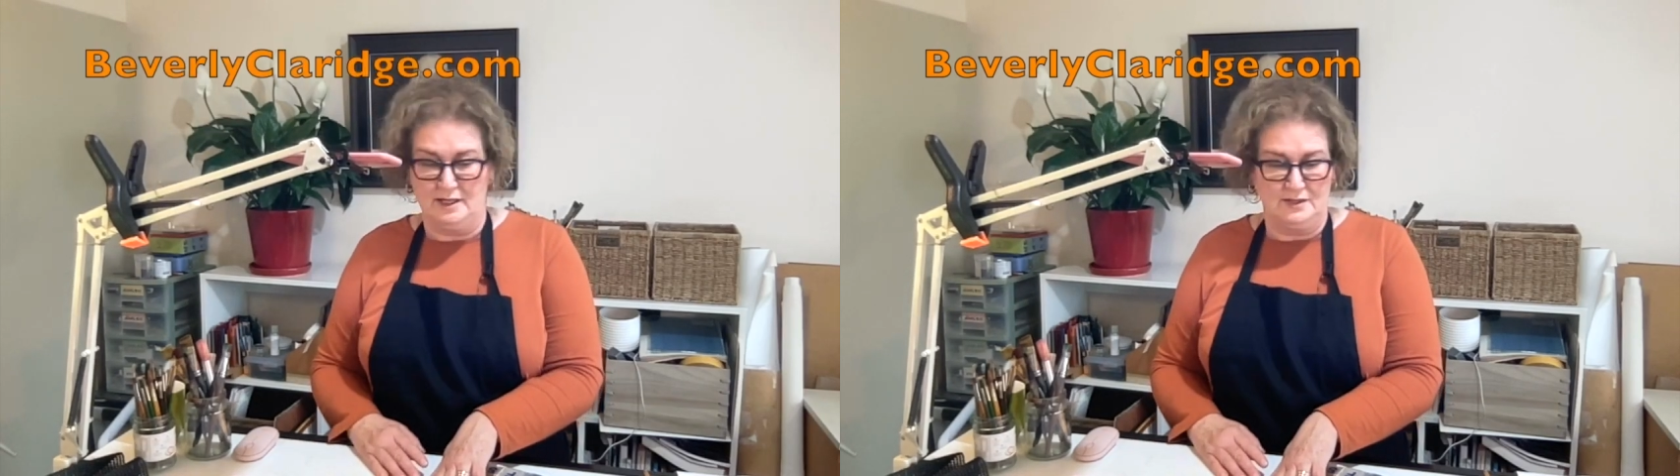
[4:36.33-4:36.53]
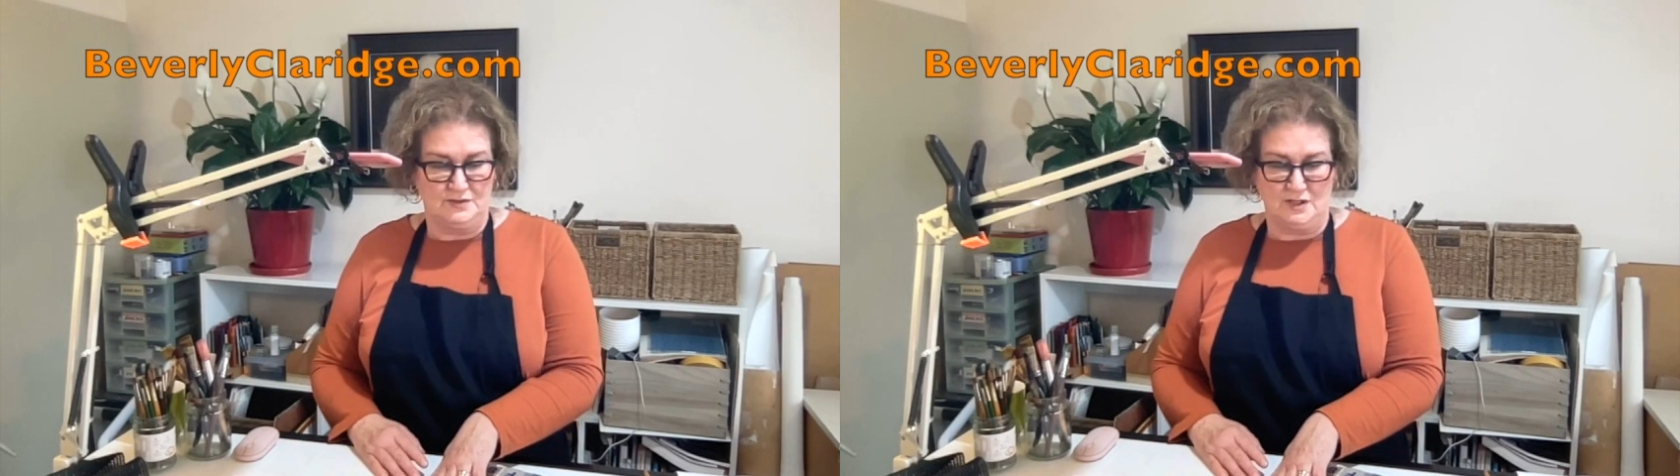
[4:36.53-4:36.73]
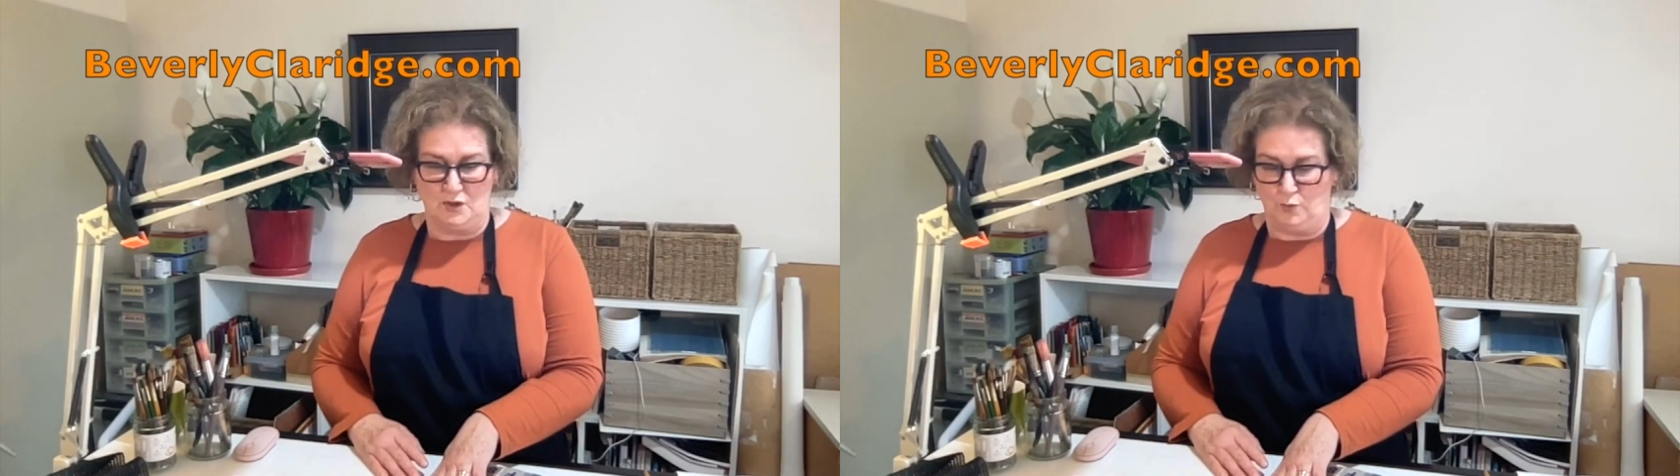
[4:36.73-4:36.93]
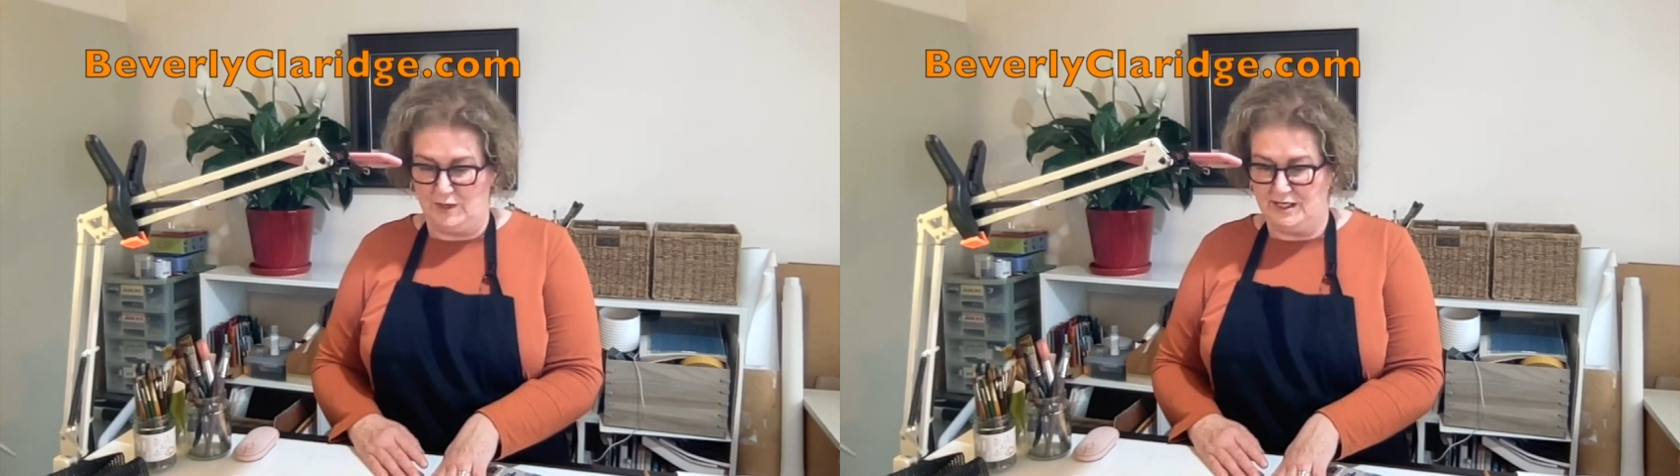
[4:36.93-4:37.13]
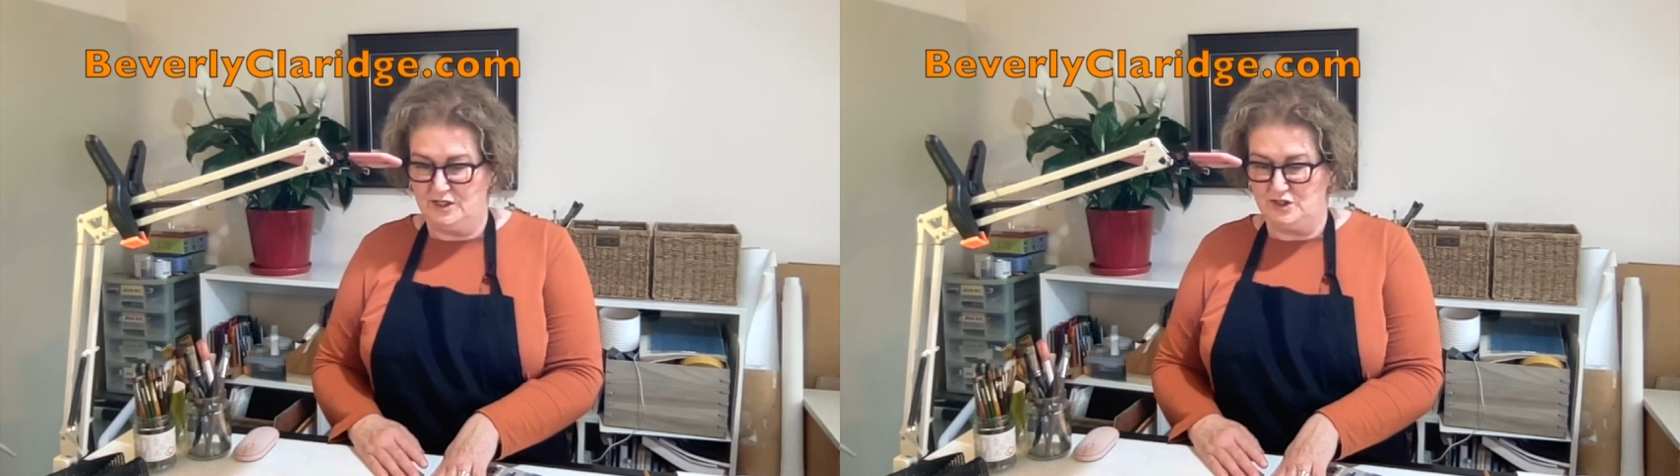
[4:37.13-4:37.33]
So
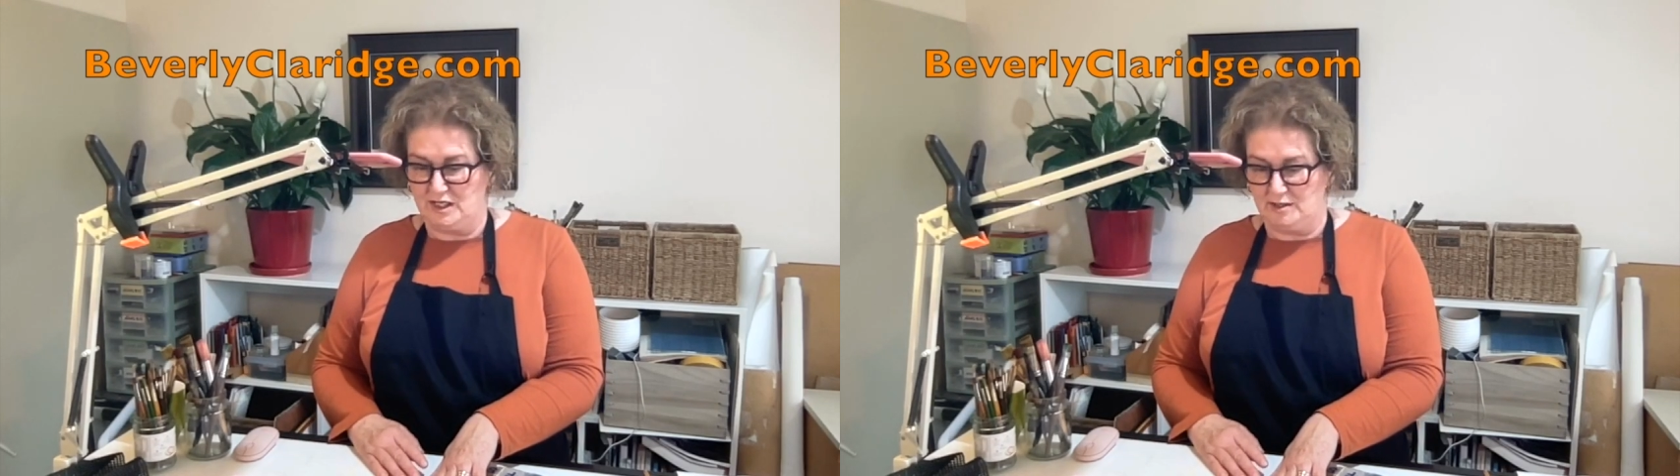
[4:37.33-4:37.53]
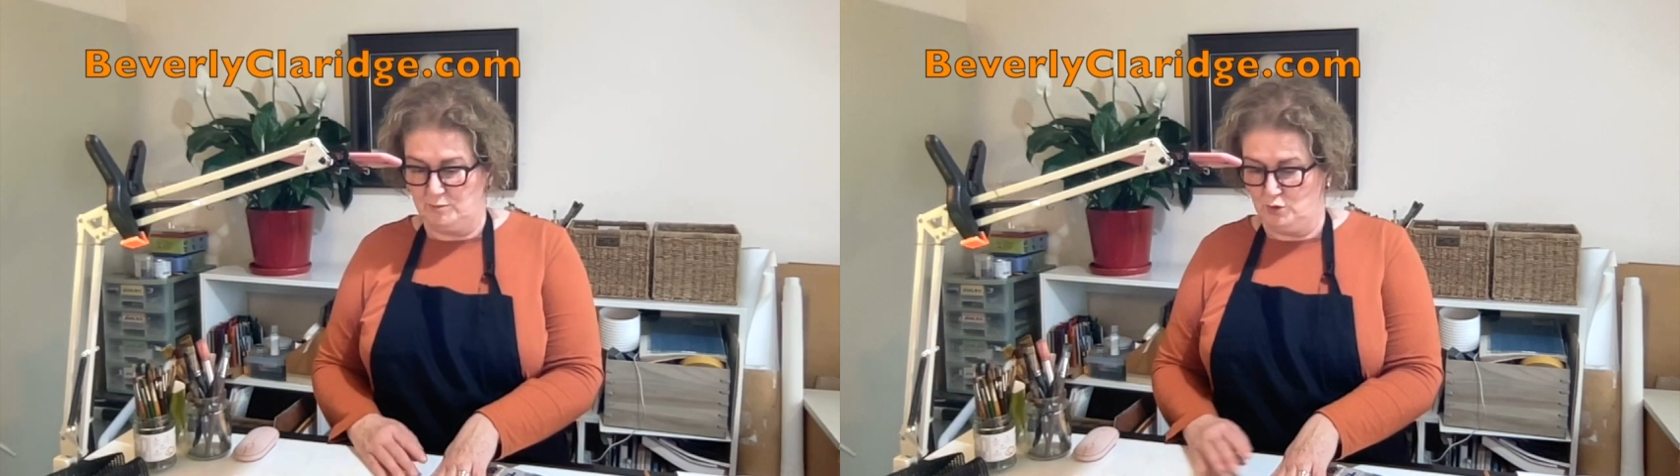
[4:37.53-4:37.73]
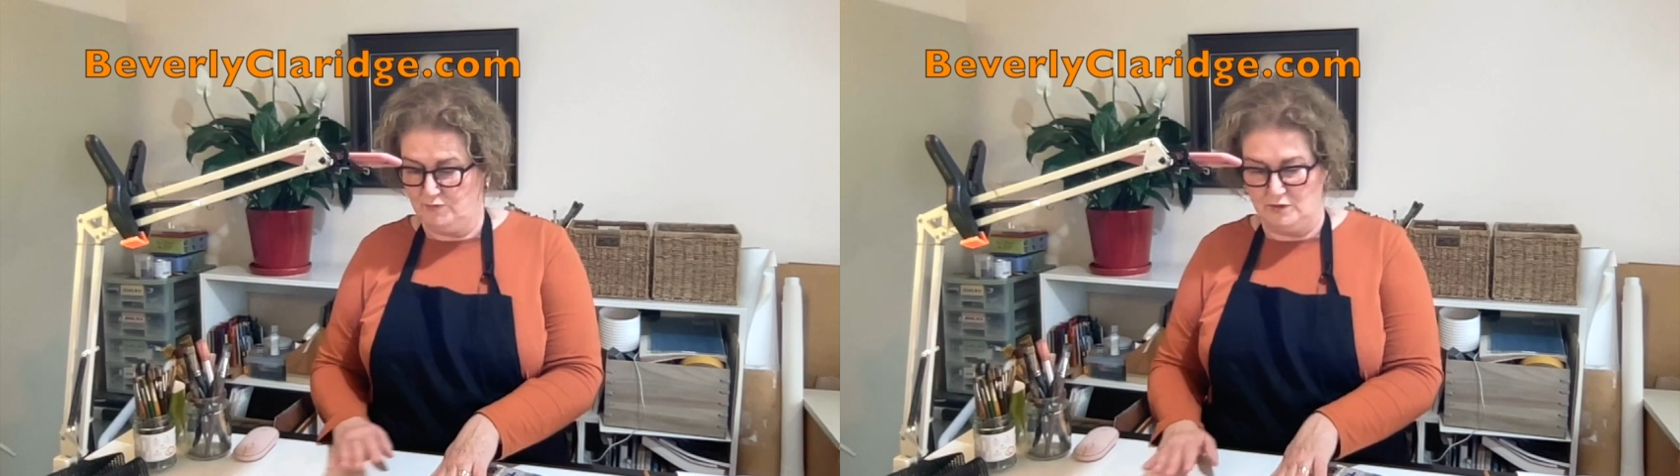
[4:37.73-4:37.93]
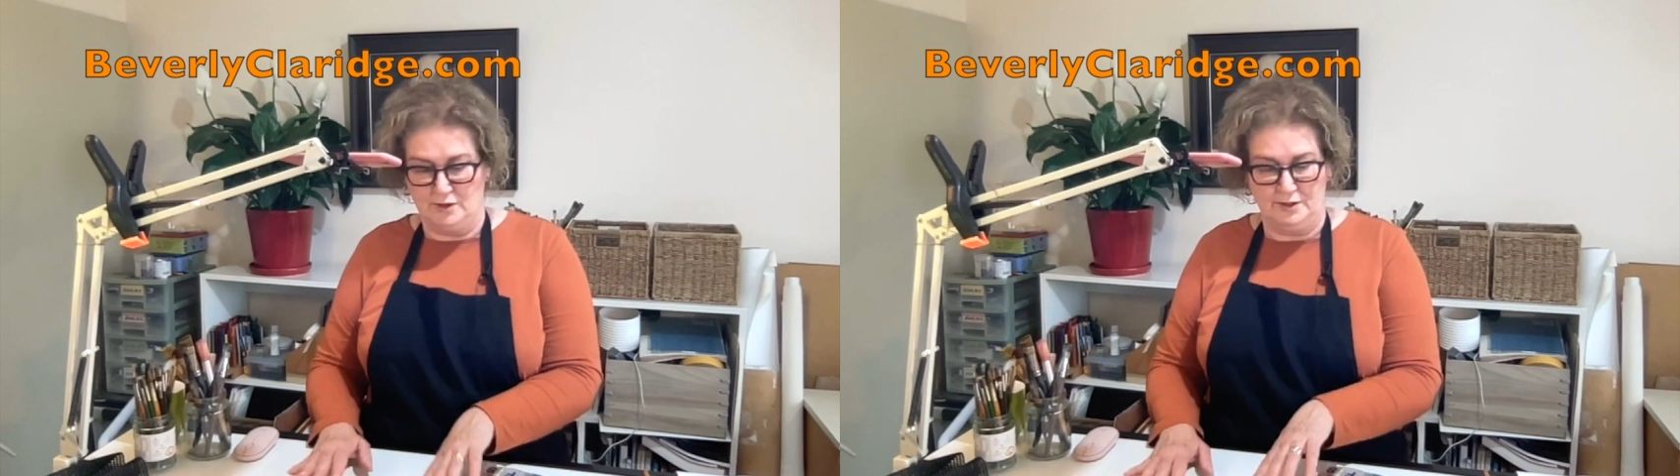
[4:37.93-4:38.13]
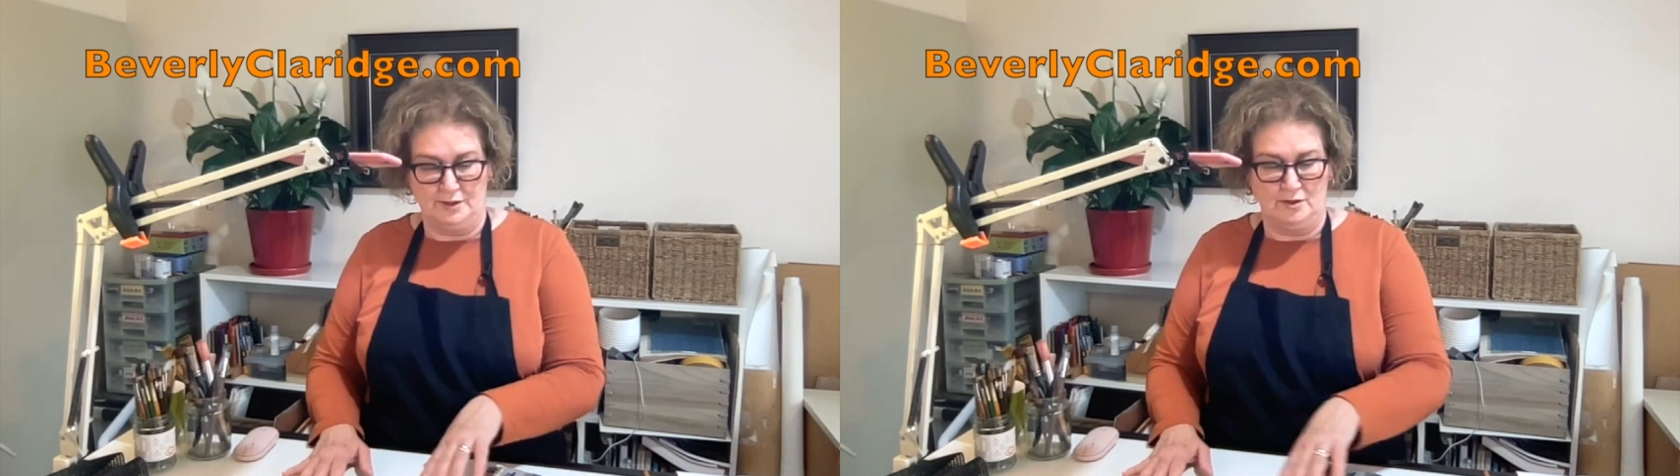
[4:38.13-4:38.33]
we shall move
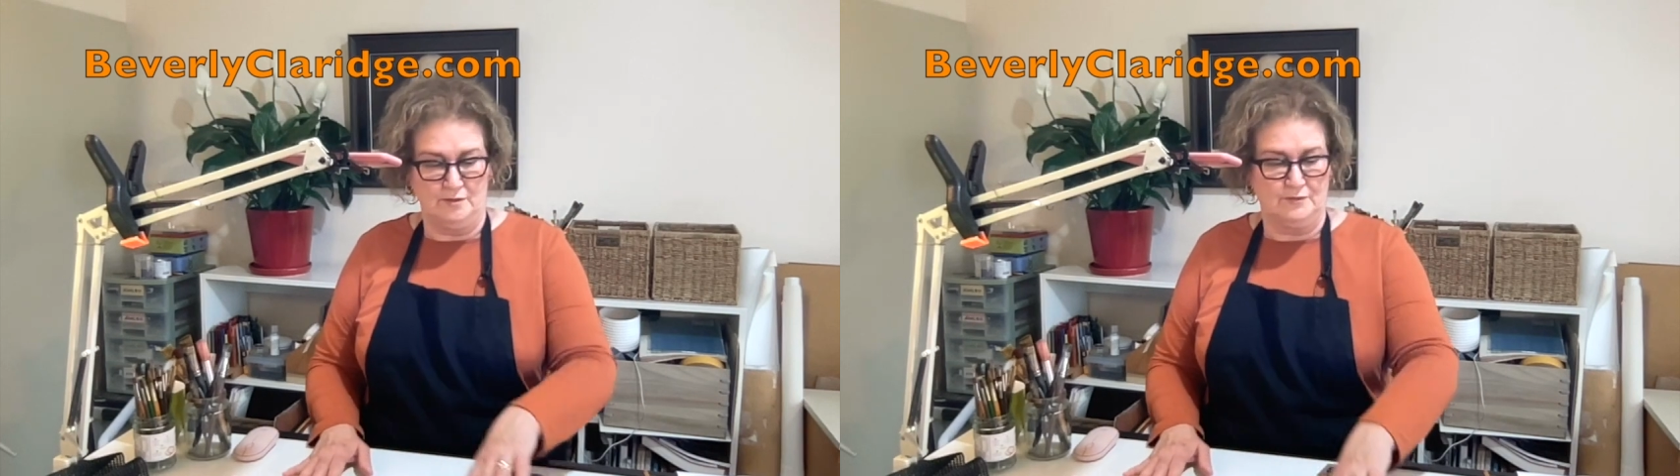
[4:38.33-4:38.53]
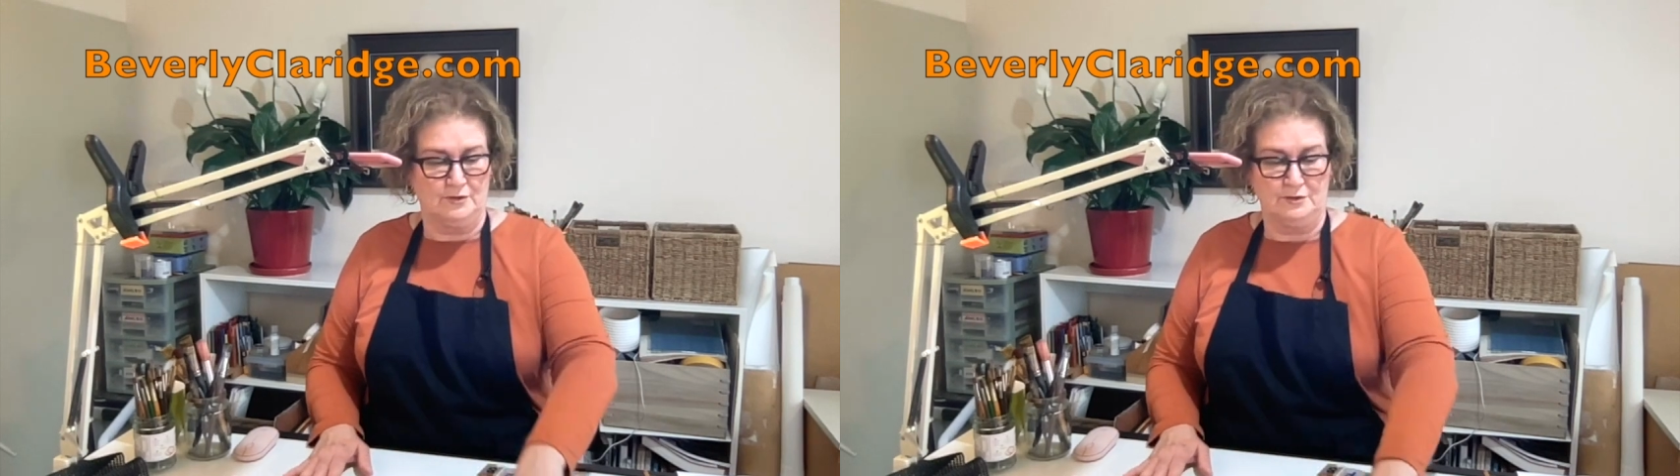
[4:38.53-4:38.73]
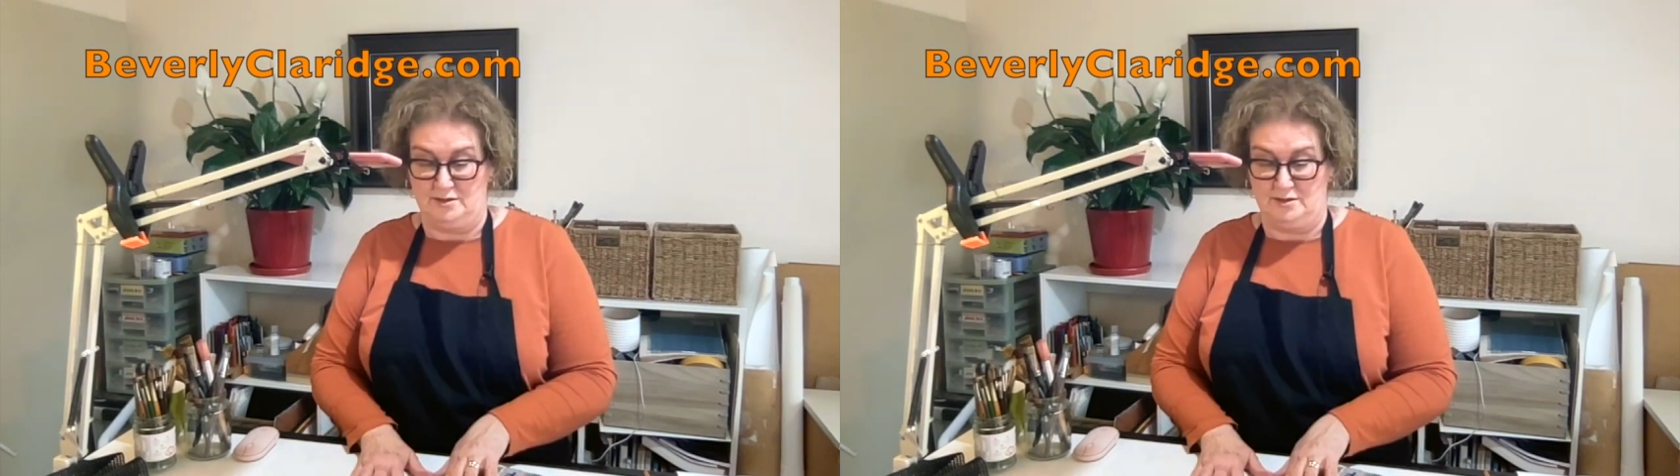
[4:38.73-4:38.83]
on over